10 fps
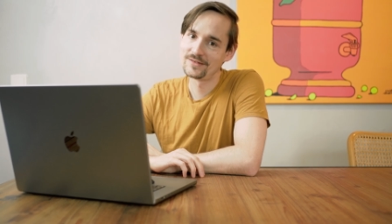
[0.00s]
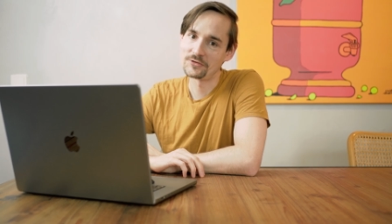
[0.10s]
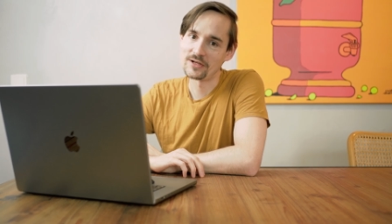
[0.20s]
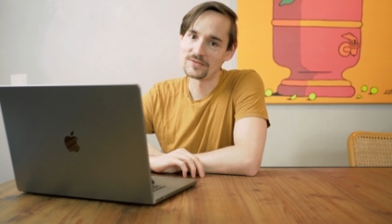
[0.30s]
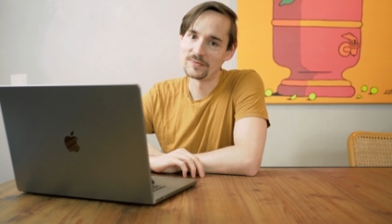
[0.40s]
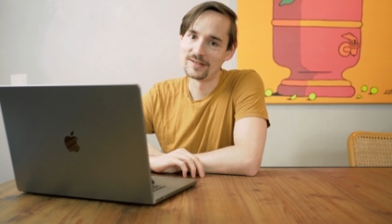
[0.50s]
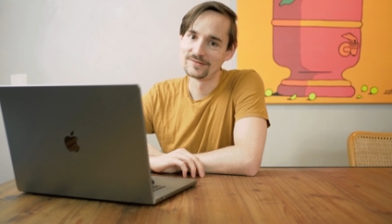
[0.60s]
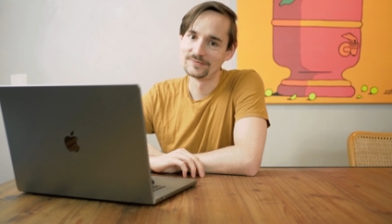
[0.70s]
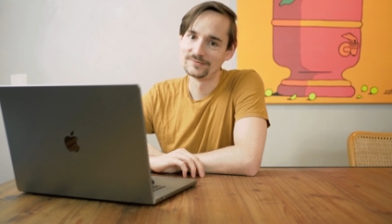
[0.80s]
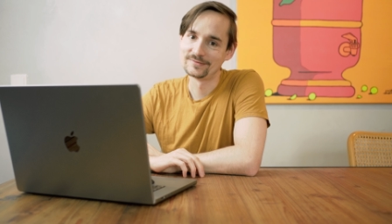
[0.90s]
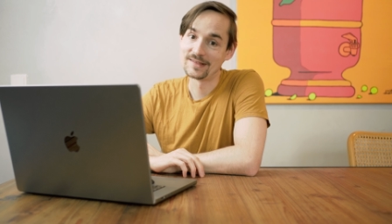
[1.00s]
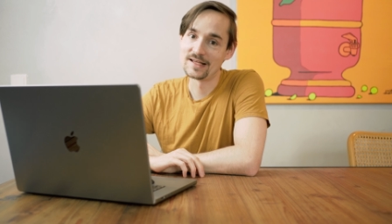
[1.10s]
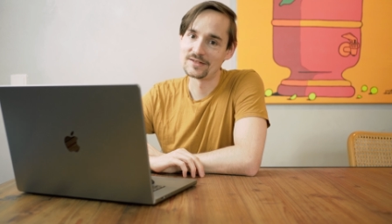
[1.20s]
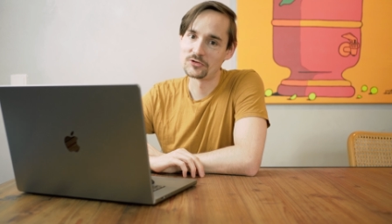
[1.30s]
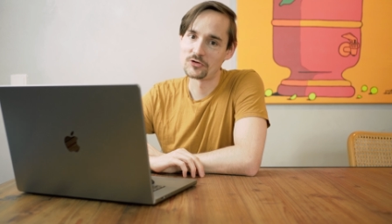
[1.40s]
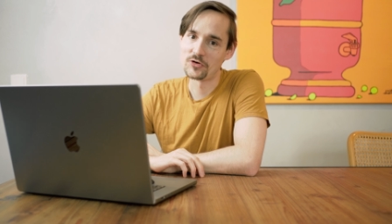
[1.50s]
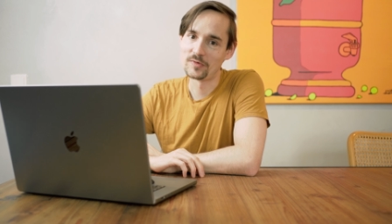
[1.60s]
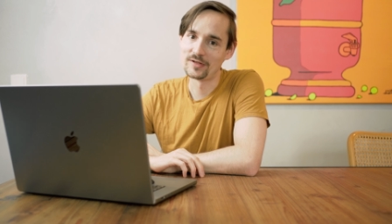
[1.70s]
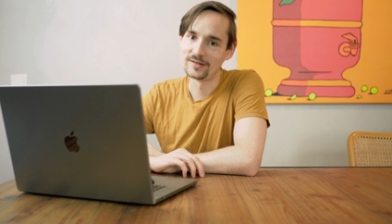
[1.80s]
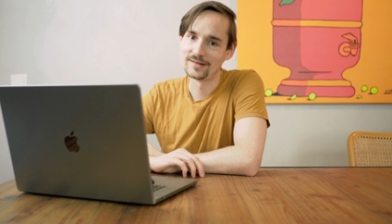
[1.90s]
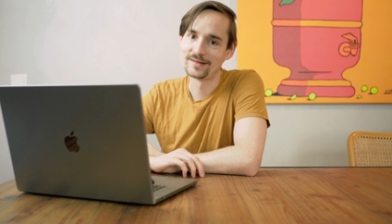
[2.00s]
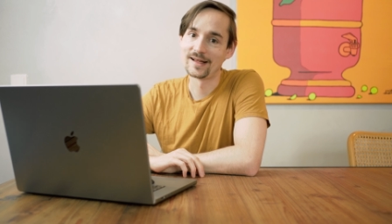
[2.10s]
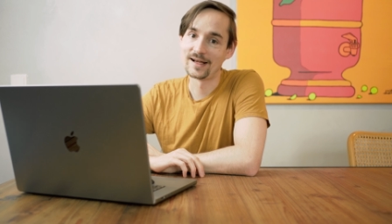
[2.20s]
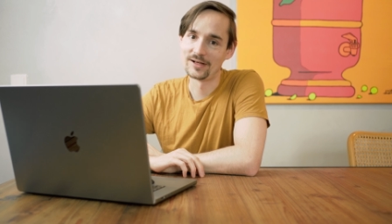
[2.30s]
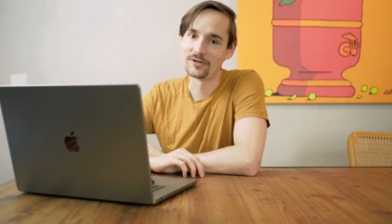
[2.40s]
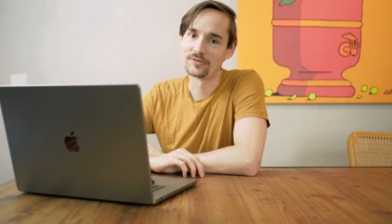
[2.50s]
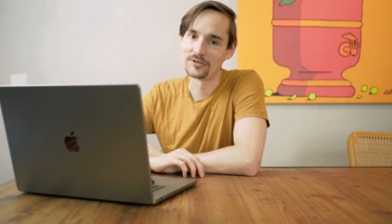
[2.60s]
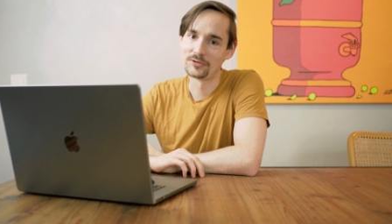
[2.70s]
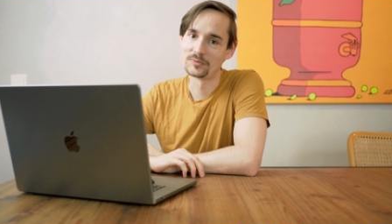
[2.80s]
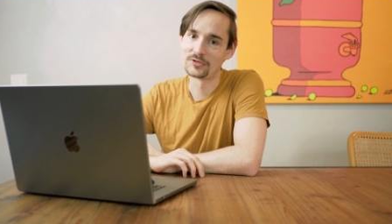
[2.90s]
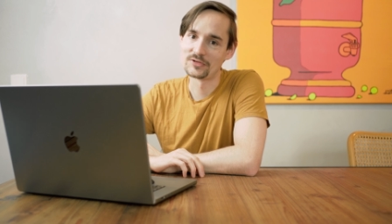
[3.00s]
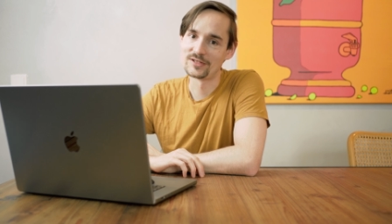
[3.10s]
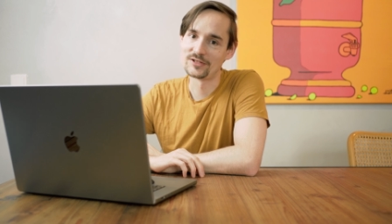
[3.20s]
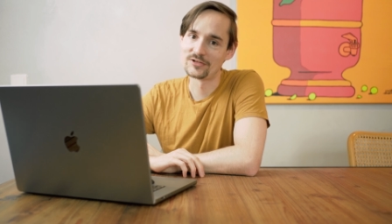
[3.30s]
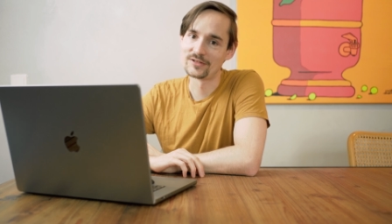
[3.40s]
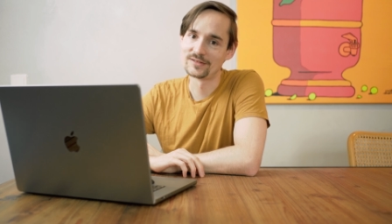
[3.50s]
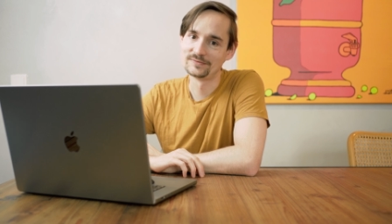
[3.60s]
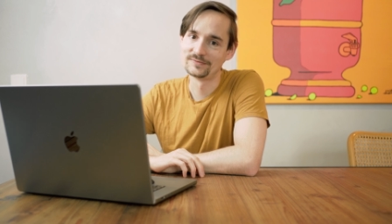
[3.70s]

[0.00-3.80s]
Trust me, as a German, I love a good procedure.